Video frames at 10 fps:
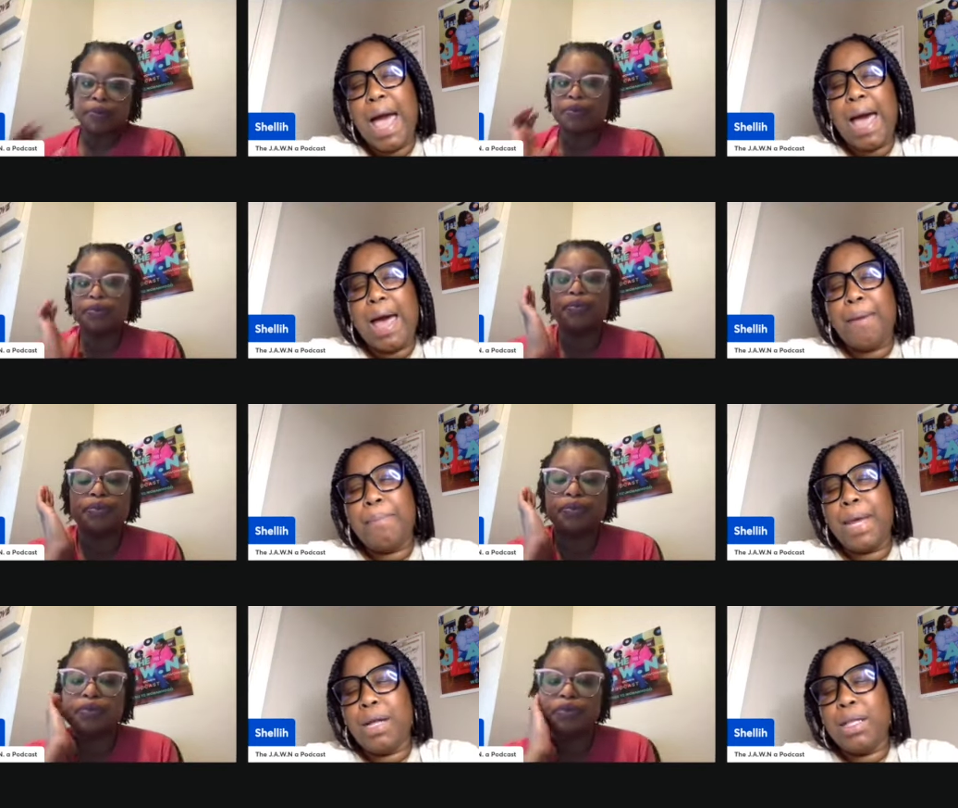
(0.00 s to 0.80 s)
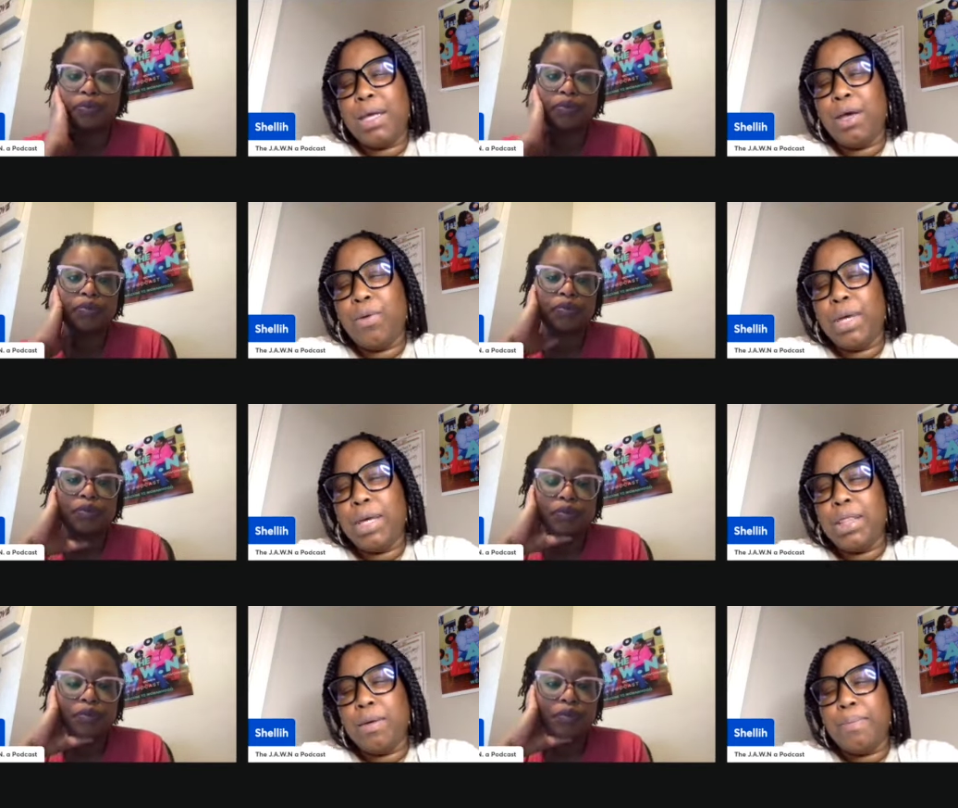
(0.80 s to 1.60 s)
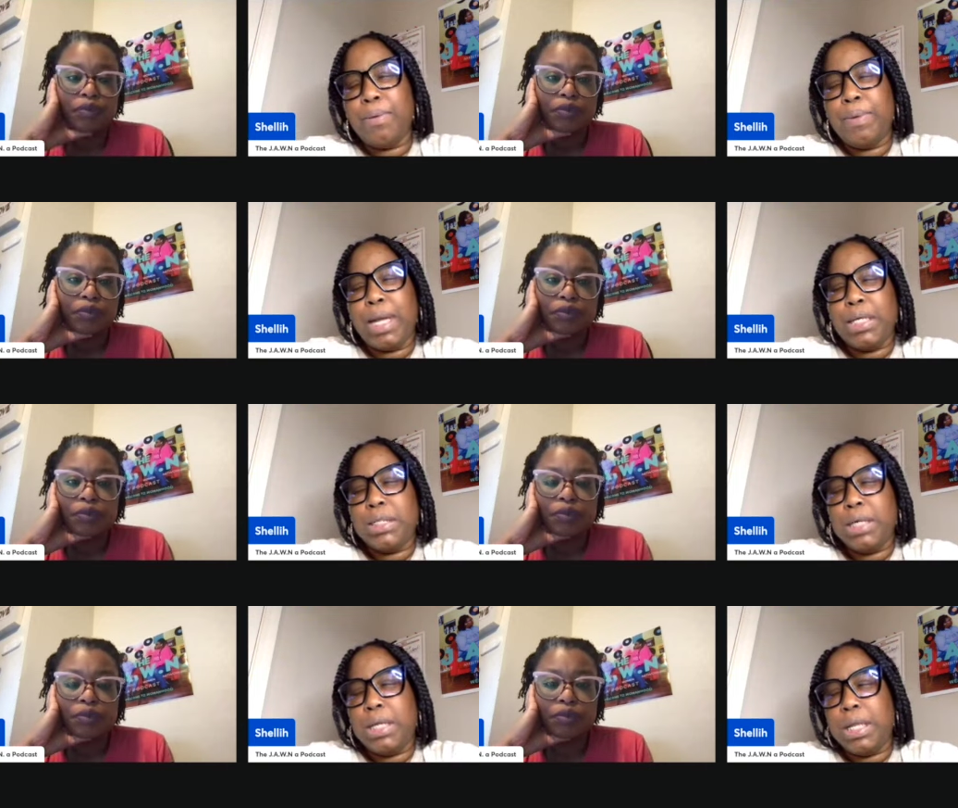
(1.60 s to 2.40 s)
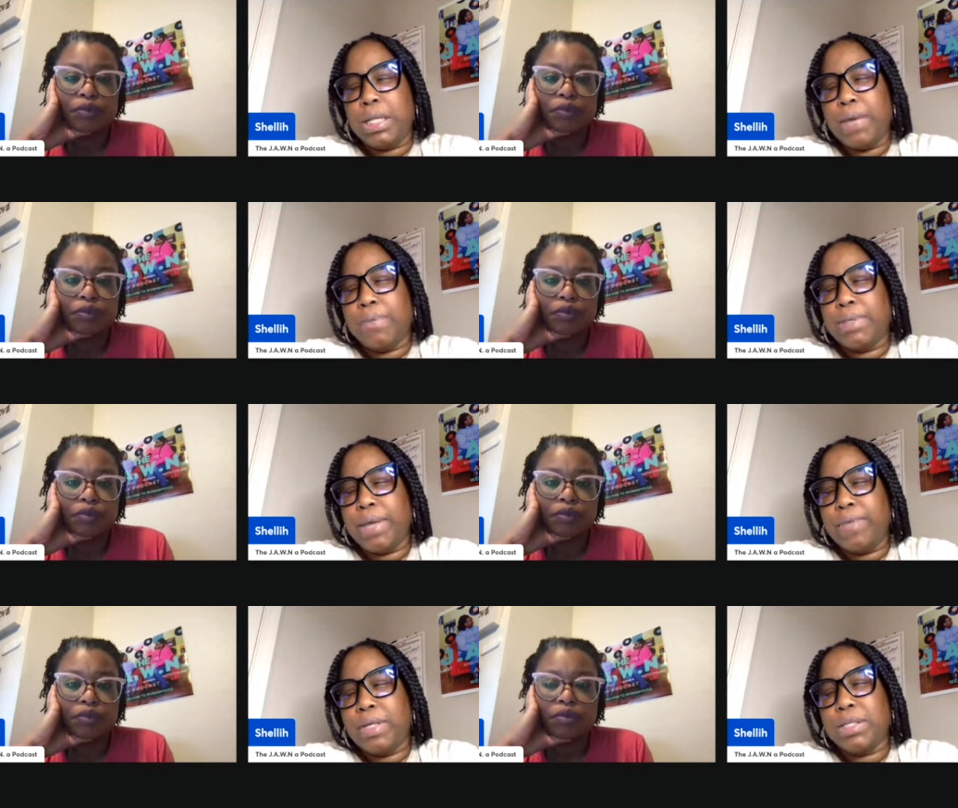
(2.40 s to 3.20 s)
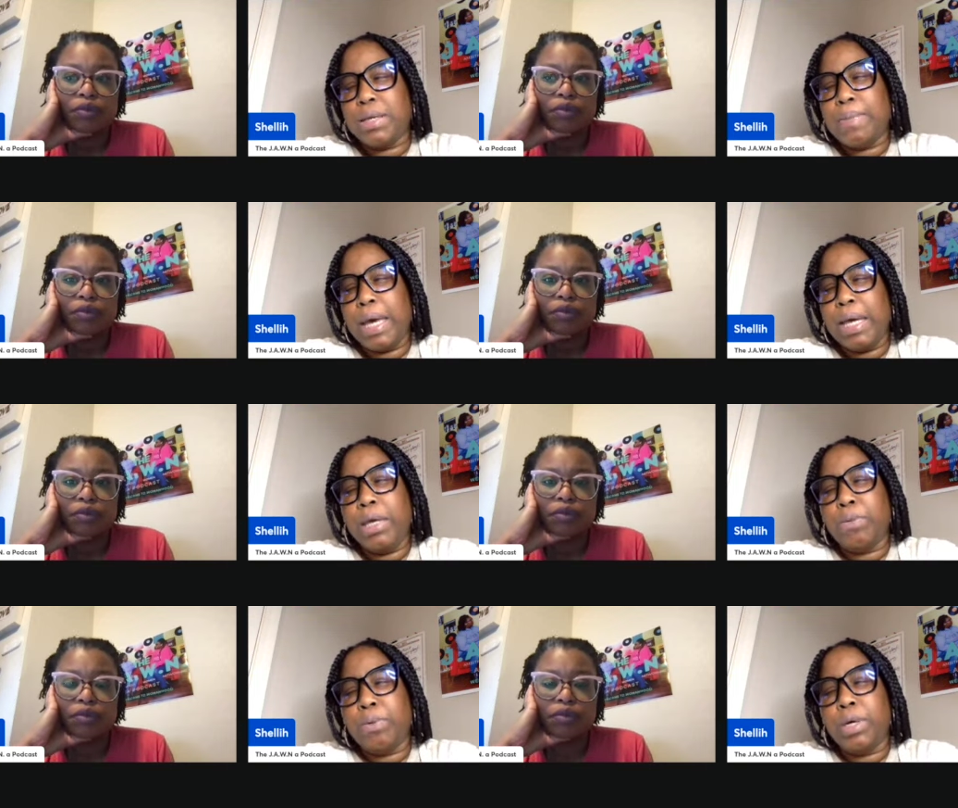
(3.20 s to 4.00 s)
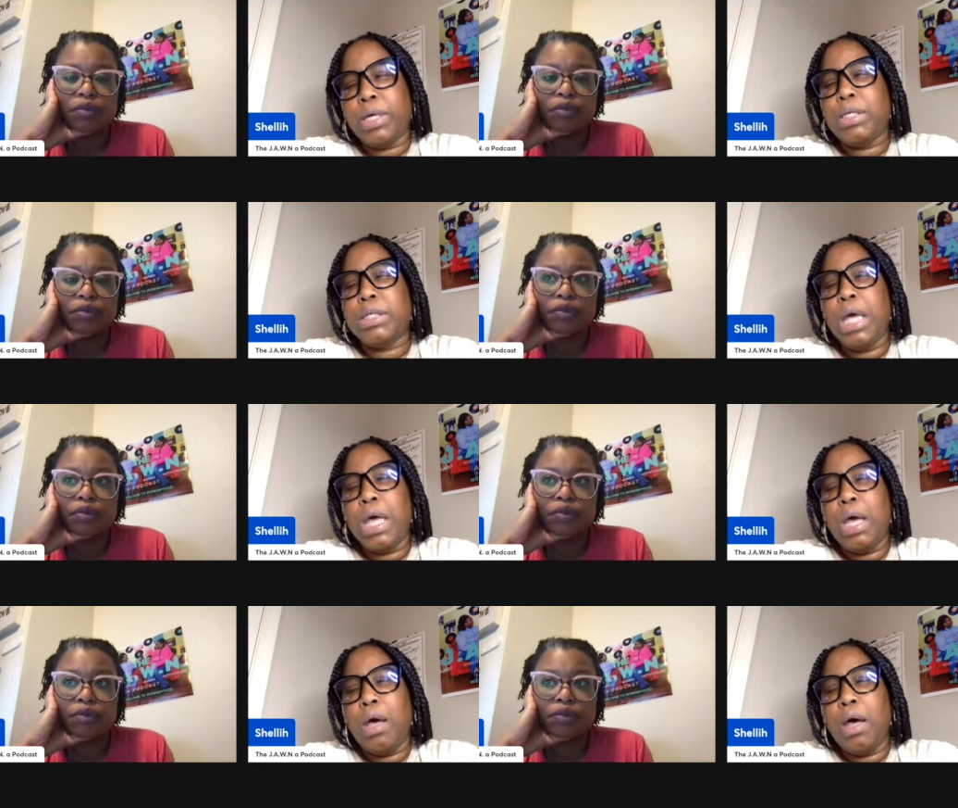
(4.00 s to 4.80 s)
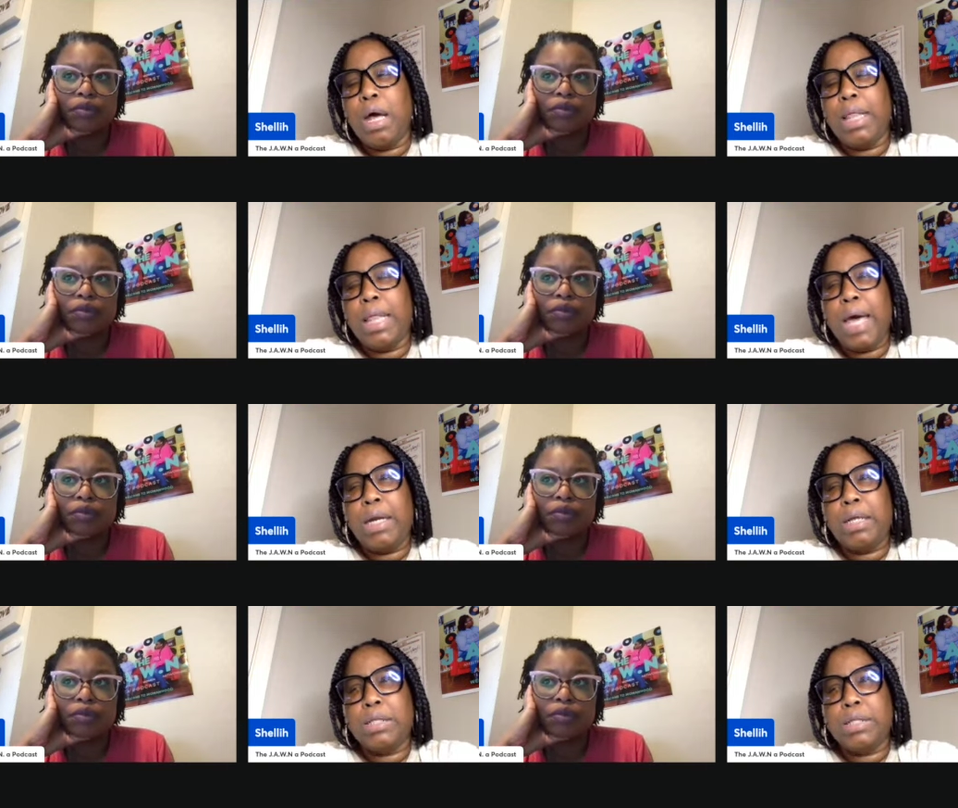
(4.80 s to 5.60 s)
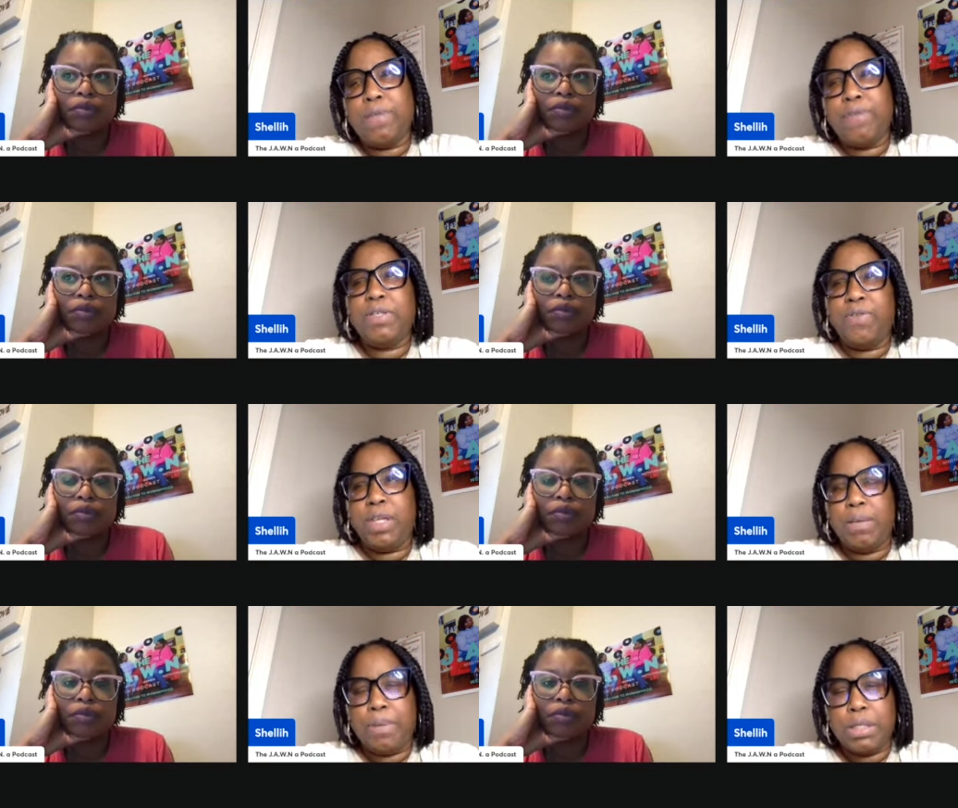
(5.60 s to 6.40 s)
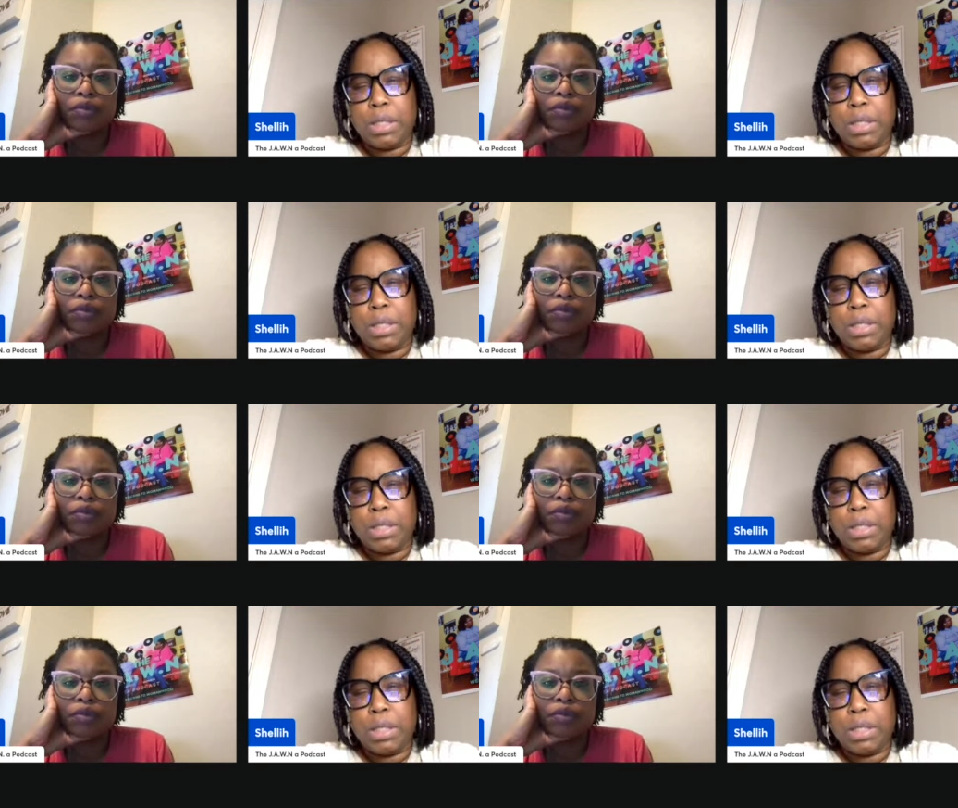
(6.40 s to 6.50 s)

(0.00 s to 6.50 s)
Speaker 1: I barely go either, but when I seen that David's was having a semi annual, because a lot of the stuff is 50%